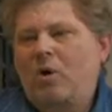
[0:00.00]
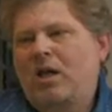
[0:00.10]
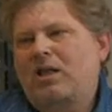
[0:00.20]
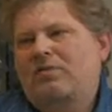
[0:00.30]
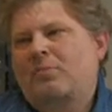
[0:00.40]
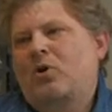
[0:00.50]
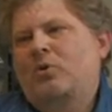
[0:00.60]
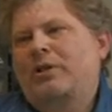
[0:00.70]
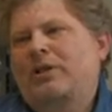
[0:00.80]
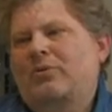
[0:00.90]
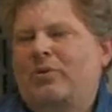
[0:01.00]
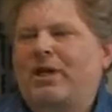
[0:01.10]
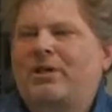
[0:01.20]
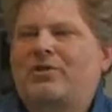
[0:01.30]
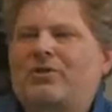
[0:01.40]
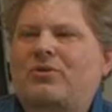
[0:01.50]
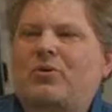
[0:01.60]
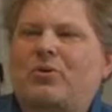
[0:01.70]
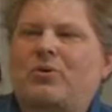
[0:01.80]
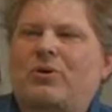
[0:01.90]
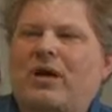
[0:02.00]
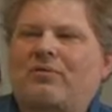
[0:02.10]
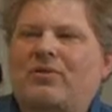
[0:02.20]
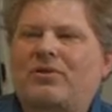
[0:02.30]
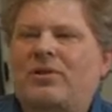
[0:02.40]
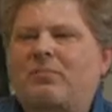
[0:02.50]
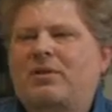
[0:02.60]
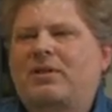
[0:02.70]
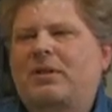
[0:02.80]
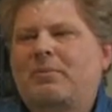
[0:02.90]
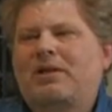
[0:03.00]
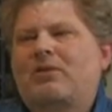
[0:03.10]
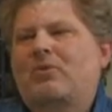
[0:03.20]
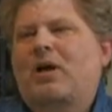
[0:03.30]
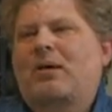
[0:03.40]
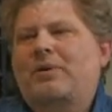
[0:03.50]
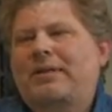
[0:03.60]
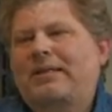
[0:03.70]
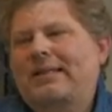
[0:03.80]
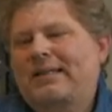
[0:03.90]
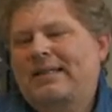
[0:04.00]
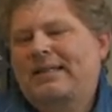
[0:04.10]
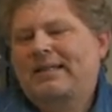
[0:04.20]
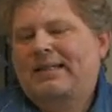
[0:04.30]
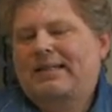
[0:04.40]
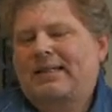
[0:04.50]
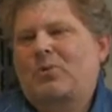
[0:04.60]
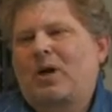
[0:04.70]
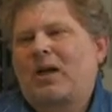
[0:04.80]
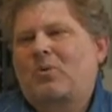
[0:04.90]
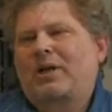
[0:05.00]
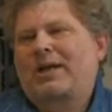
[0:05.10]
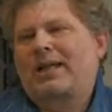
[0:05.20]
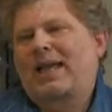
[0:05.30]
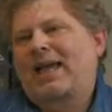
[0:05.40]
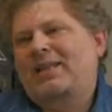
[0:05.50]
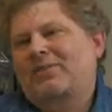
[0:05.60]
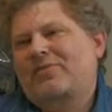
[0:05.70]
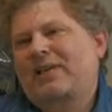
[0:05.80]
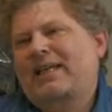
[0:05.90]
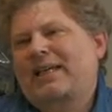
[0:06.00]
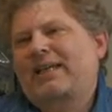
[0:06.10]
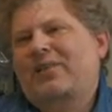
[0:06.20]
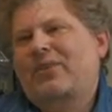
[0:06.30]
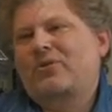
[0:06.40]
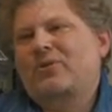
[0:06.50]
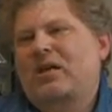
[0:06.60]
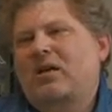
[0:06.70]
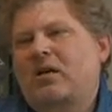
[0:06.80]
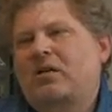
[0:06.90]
Well, if I'm holding a wrench or screwdriver or something, I might drop it. That's why I wanted to ask if I can get Thursday